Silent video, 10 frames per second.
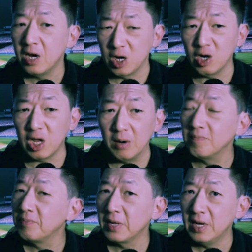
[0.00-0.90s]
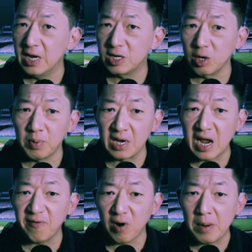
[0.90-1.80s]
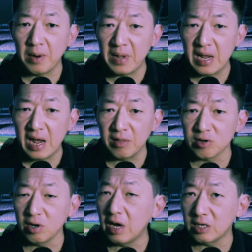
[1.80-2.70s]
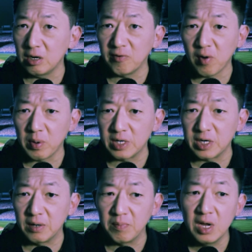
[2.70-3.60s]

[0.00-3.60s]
Tokyo, it's opening day for MLB, and there's a lot to look forward to.